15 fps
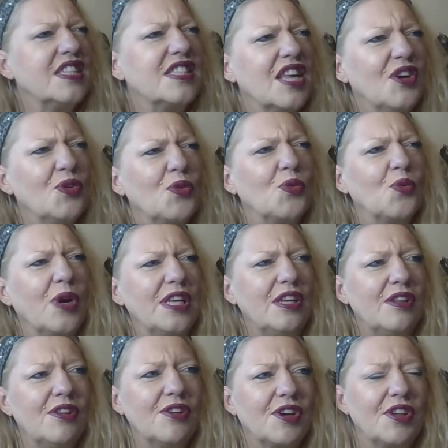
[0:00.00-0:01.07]
So when
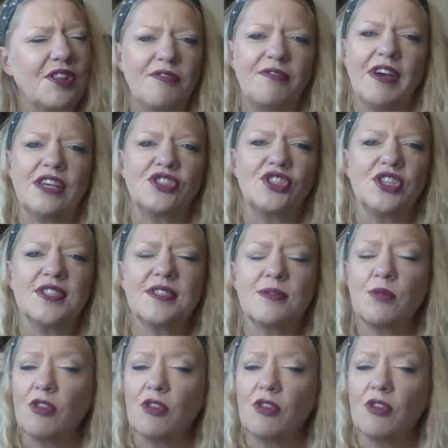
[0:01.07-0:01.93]
you look at the fashions,